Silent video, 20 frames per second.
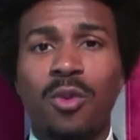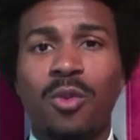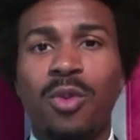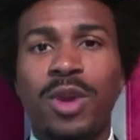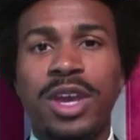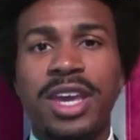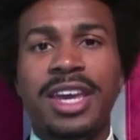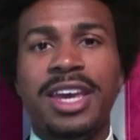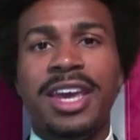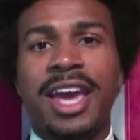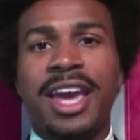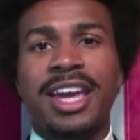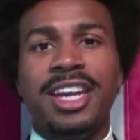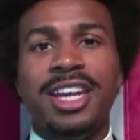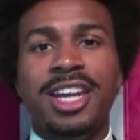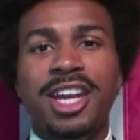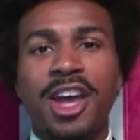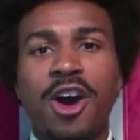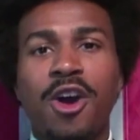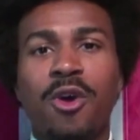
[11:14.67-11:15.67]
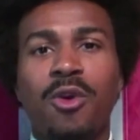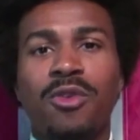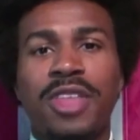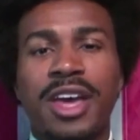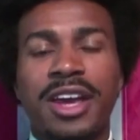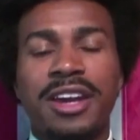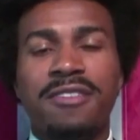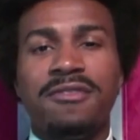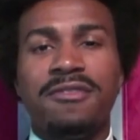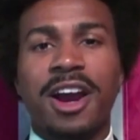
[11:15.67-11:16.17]
We
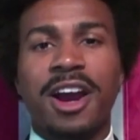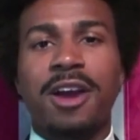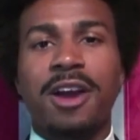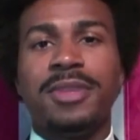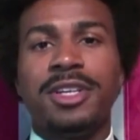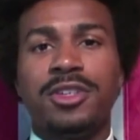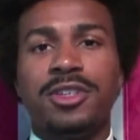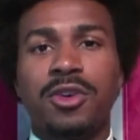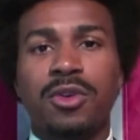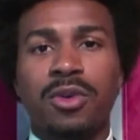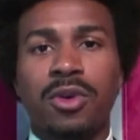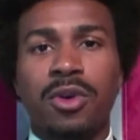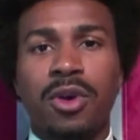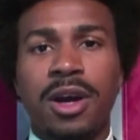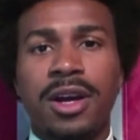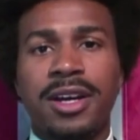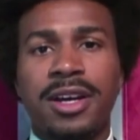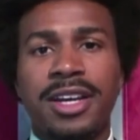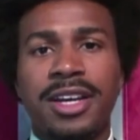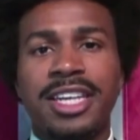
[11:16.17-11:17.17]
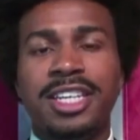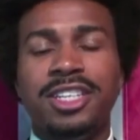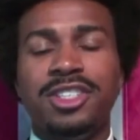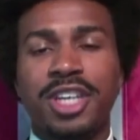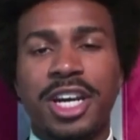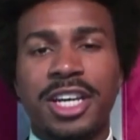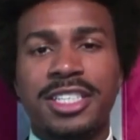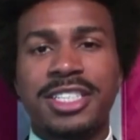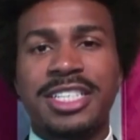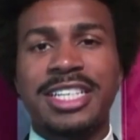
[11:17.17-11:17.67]
know that environmental
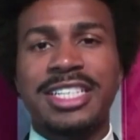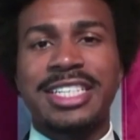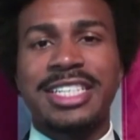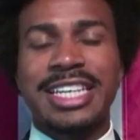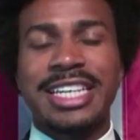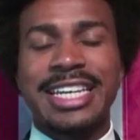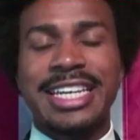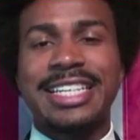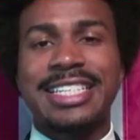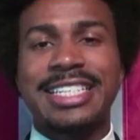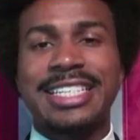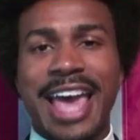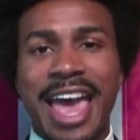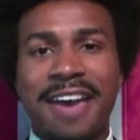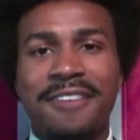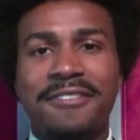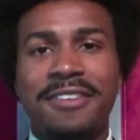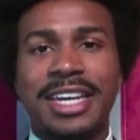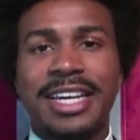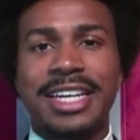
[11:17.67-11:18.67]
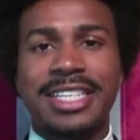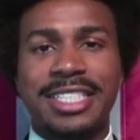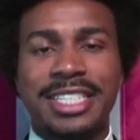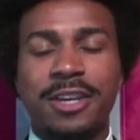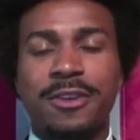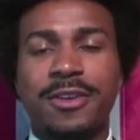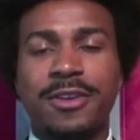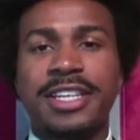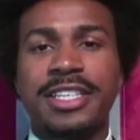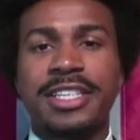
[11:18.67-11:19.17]
injustice is having a
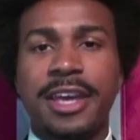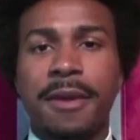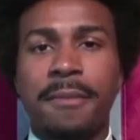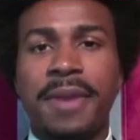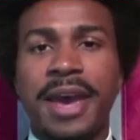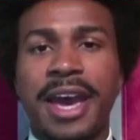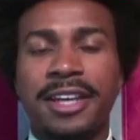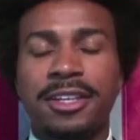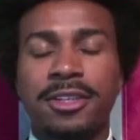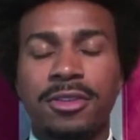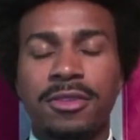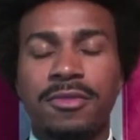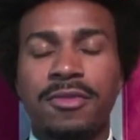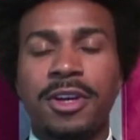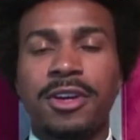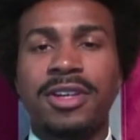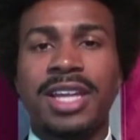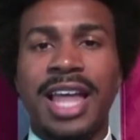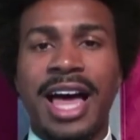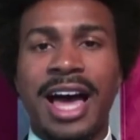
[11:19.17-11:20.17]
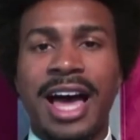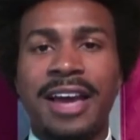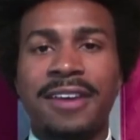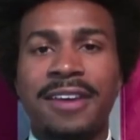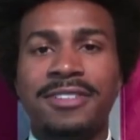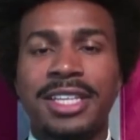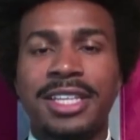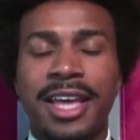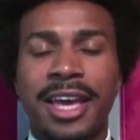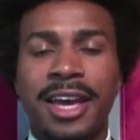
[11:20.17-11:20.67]
serious impact on the very
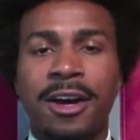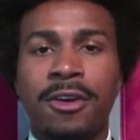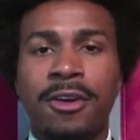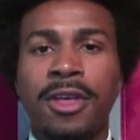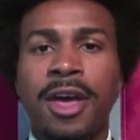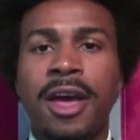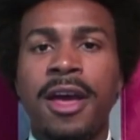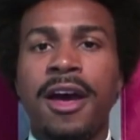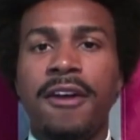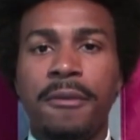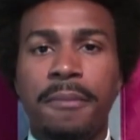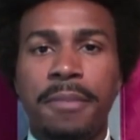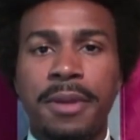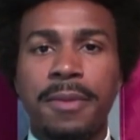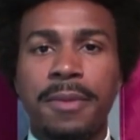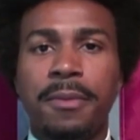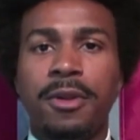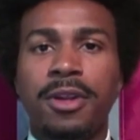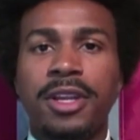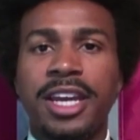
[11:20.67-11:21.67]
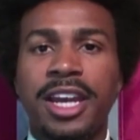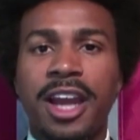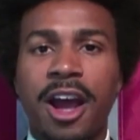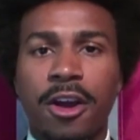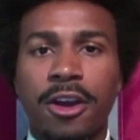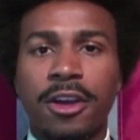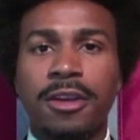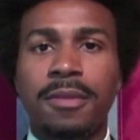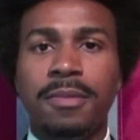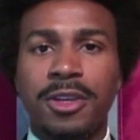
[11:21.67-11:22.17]
lives and the health of the people
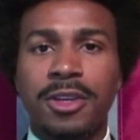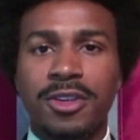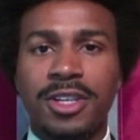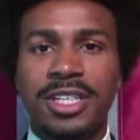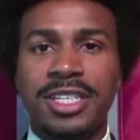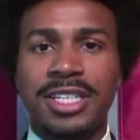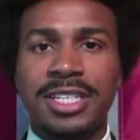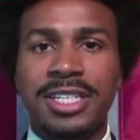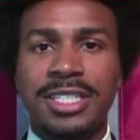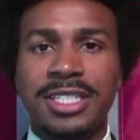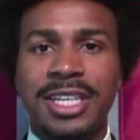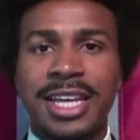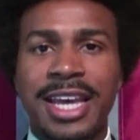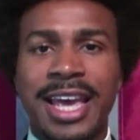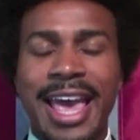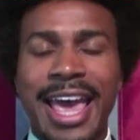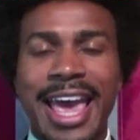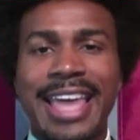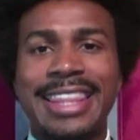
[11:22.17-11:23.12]
in our communities.